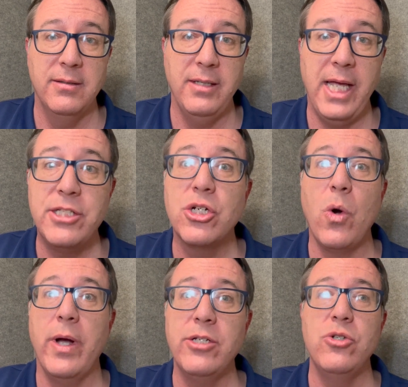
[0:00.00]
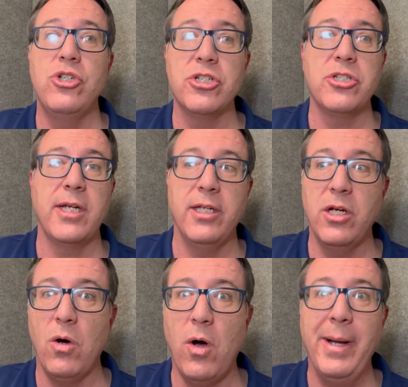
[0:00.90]
It's going to just suddenly
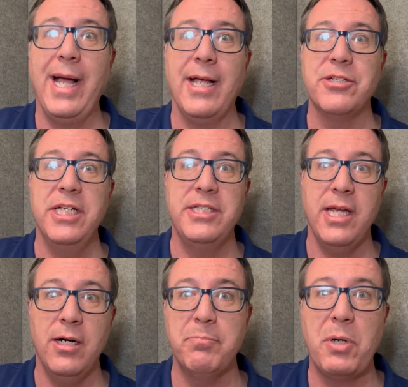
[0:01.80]
go, oh my gosh, it's here,